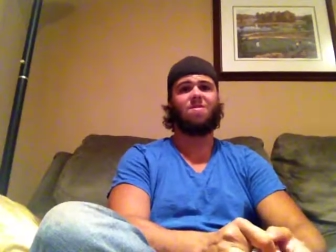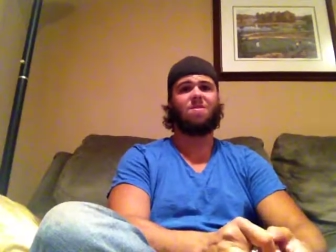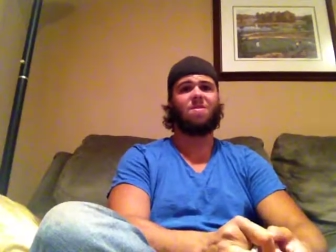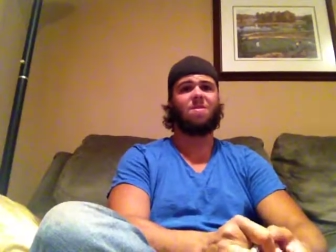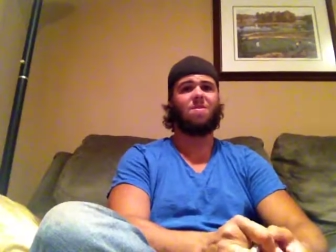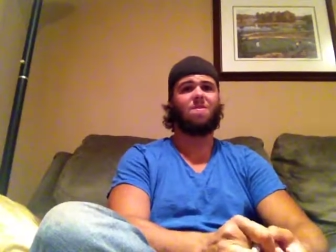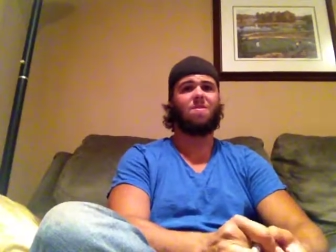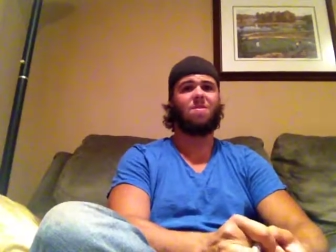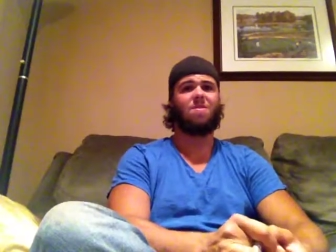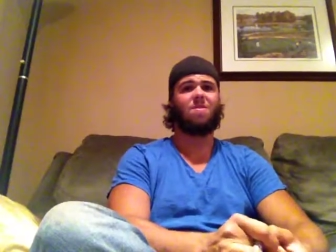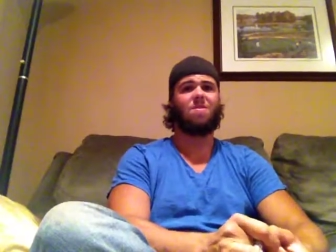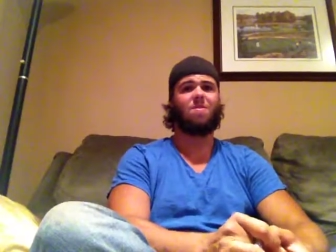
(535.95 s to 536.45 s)
and
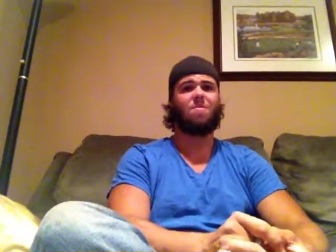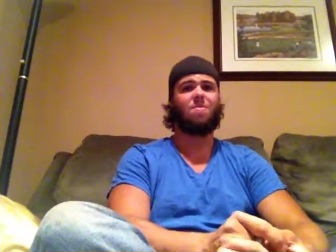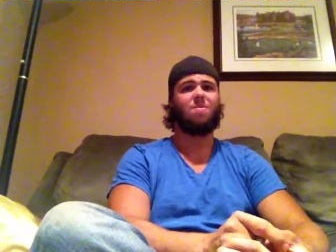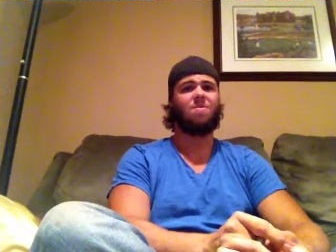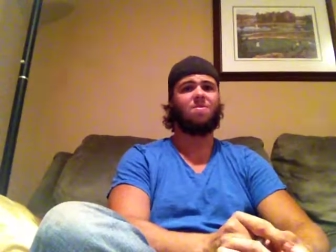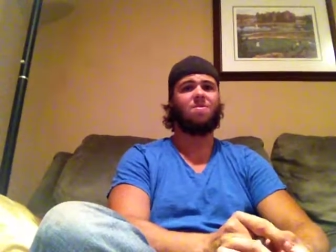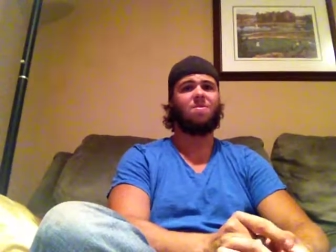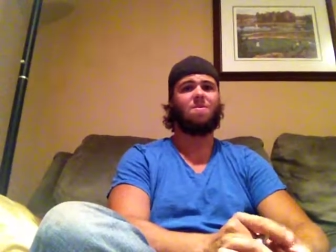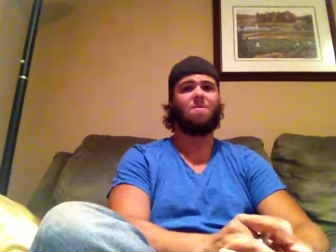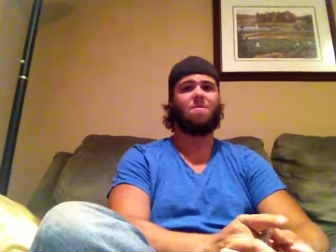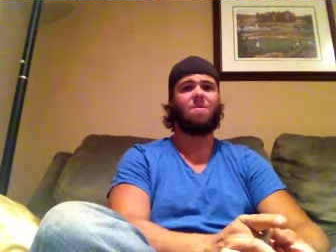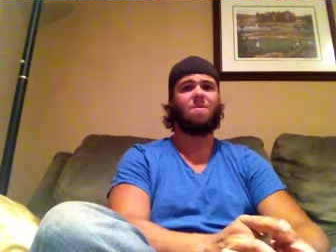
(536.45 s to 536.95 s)
I'm not going to
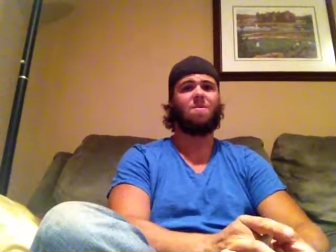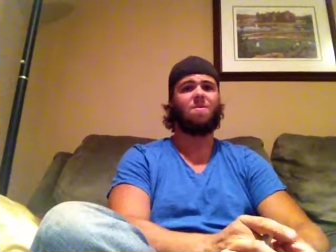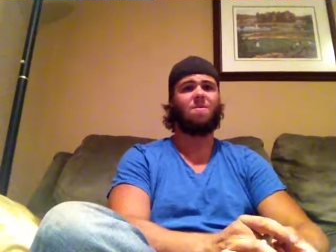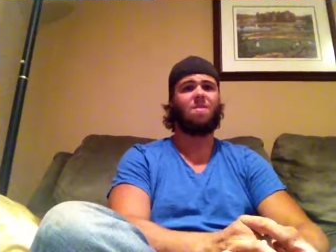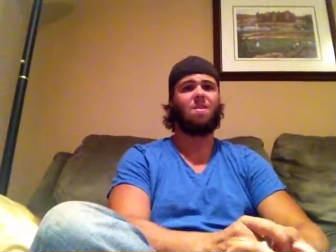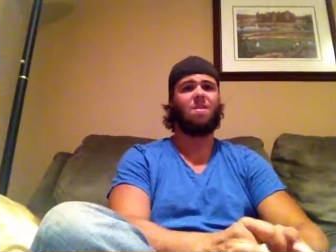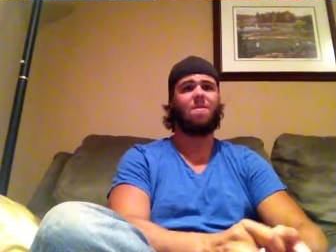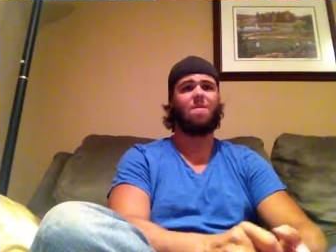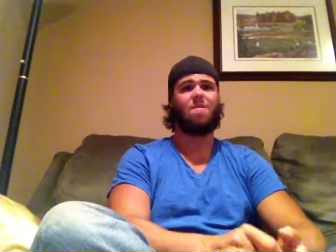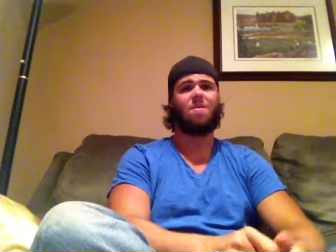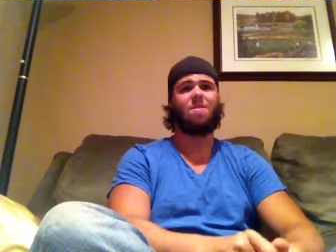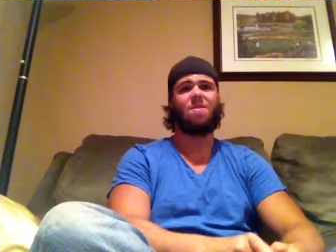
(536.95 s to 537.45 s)
put something out that
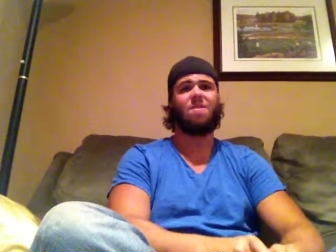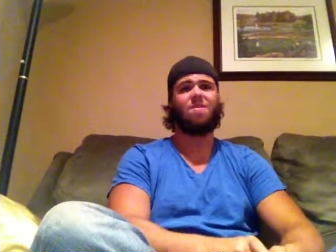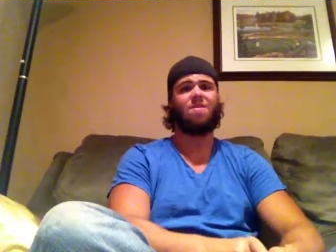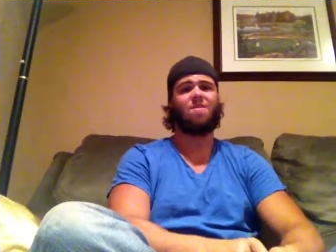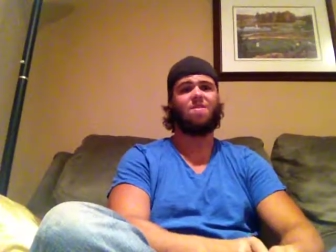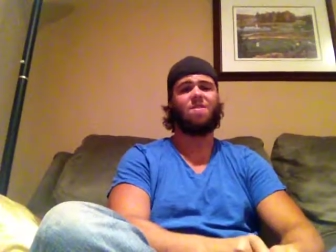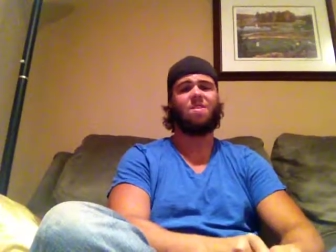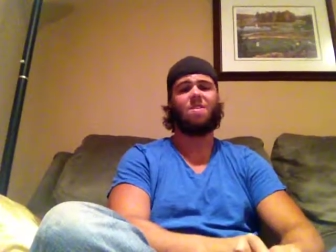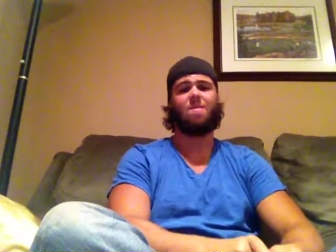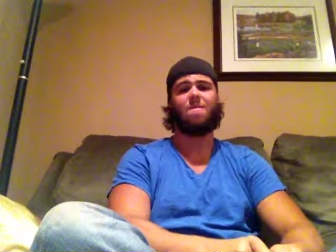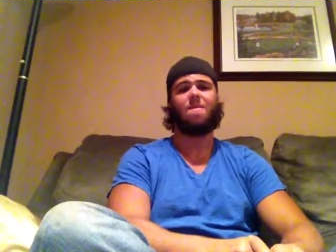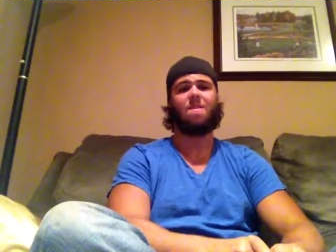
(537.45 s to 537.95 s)
I'm not
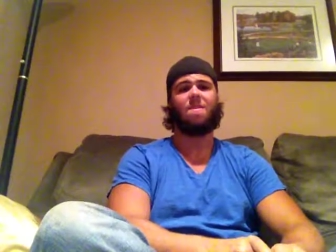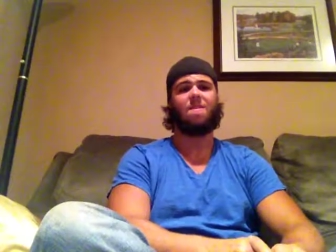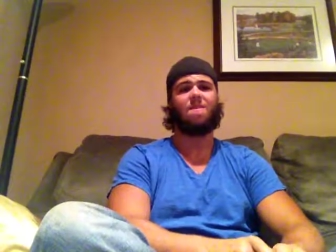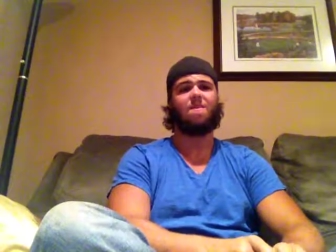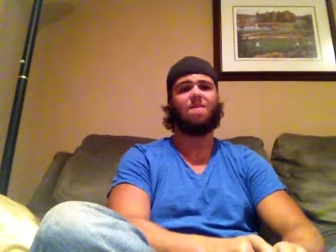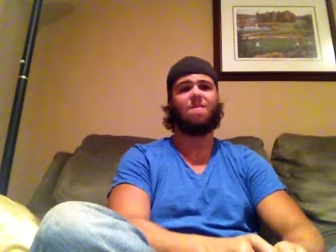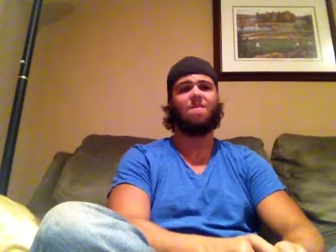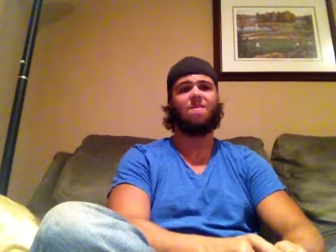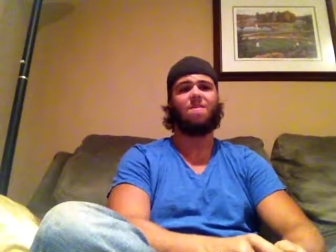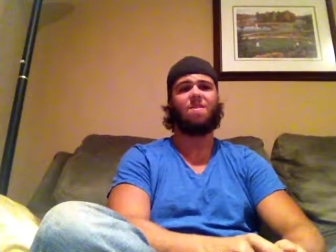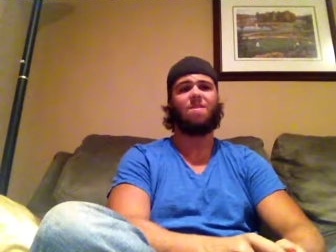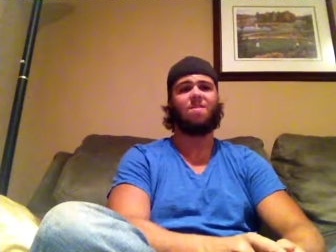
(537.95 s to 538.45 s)
entertained by for
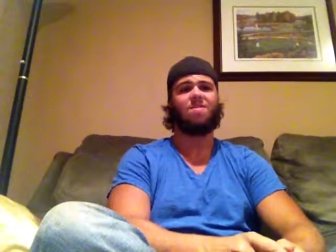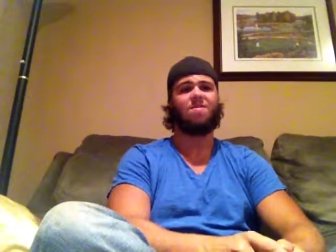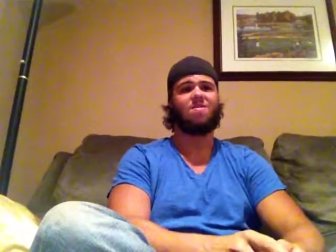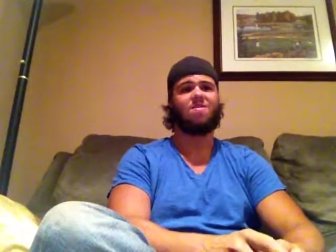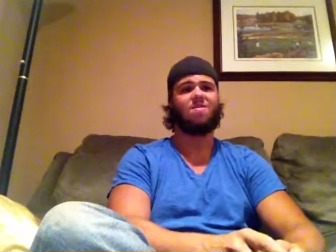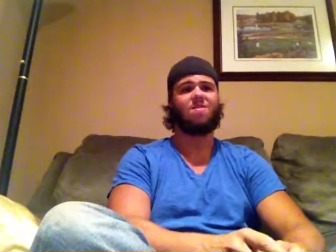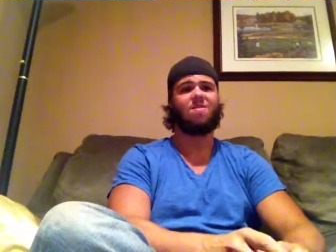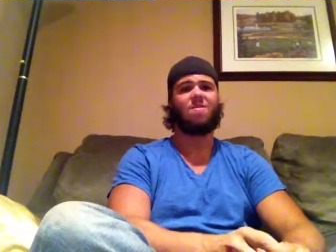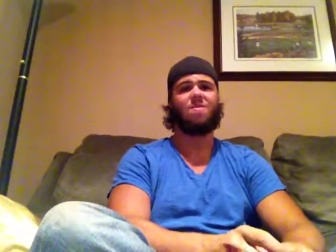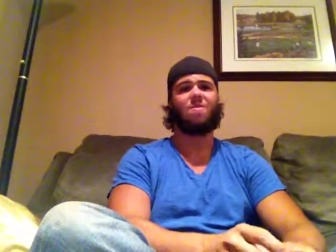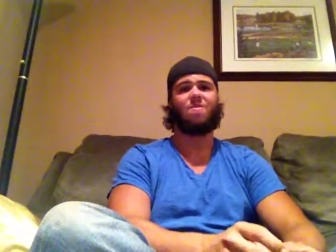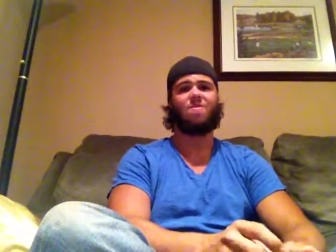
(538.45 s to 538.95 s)
you guys
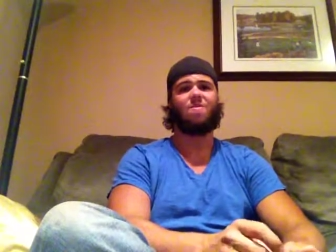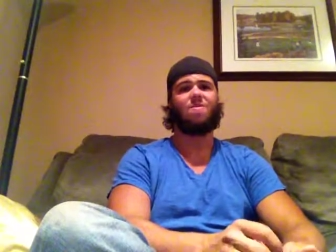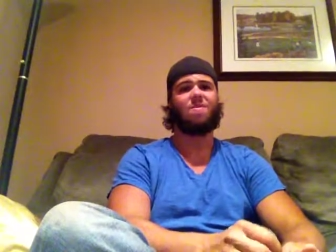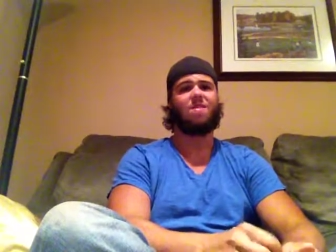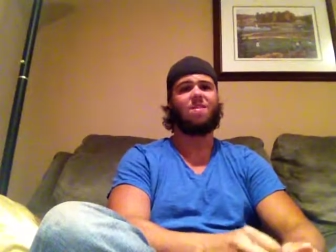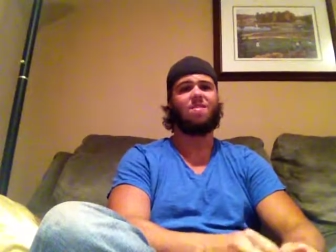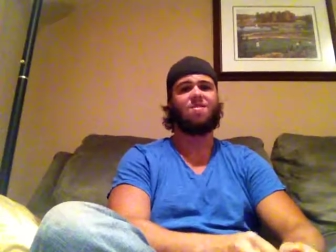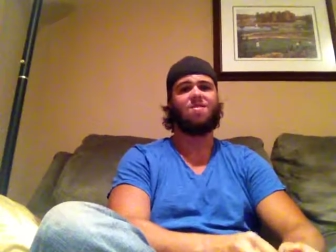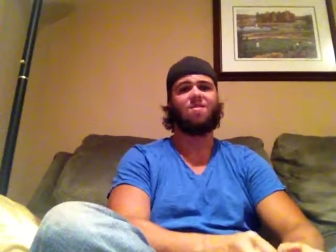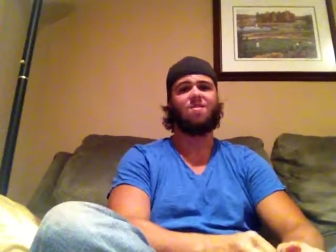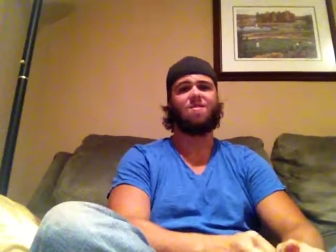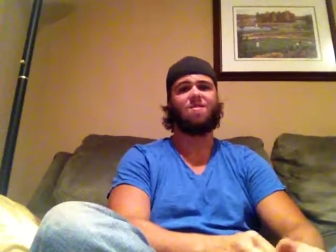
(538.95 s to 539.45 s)
because I know you
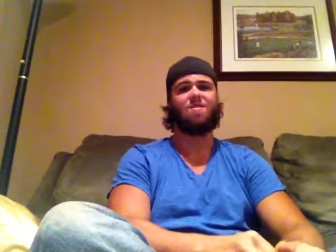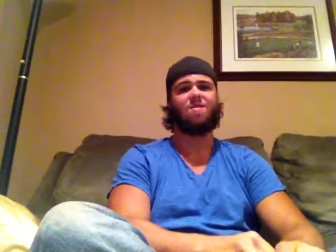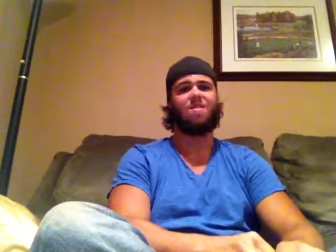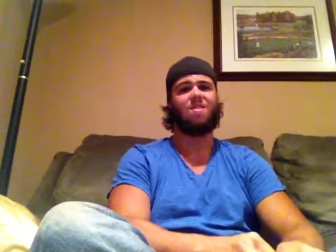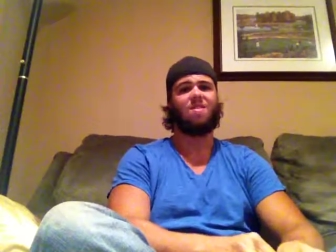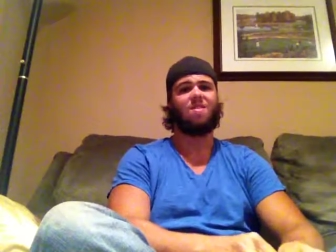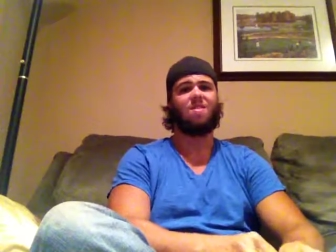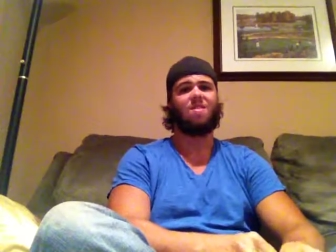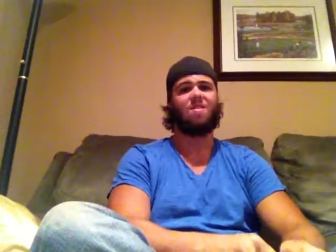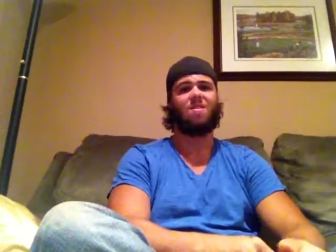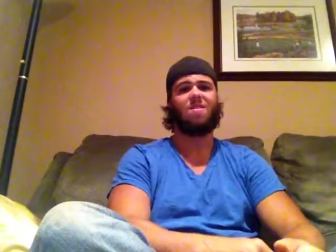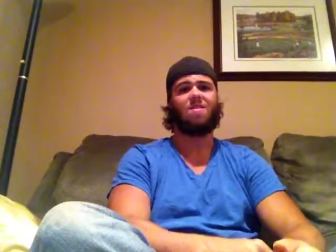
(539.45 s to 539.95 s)
guys aren't going to
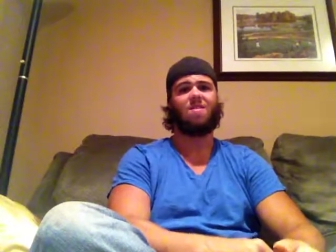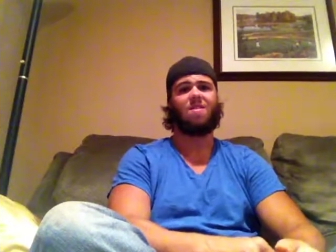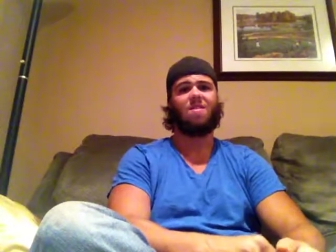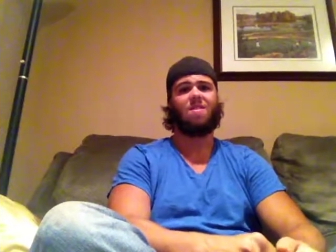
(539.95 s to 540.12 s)
like it.